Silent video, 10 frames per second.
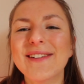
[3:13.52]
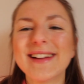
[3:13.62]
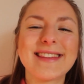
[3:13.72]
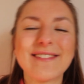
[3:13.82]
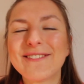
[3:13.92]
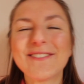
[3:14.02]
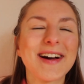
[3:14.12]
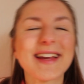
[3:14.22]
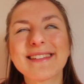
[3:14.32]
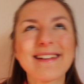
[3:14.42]
What the
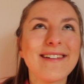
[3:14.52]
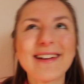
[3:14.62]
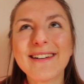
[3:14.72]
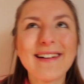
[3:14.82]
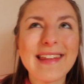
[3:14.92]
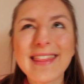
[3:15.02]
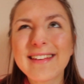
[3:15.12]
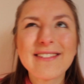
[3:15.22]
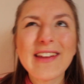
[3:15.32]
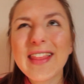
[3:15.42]
fuck is going on in
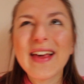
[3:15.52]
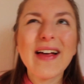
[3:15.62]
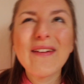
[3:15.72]
this video?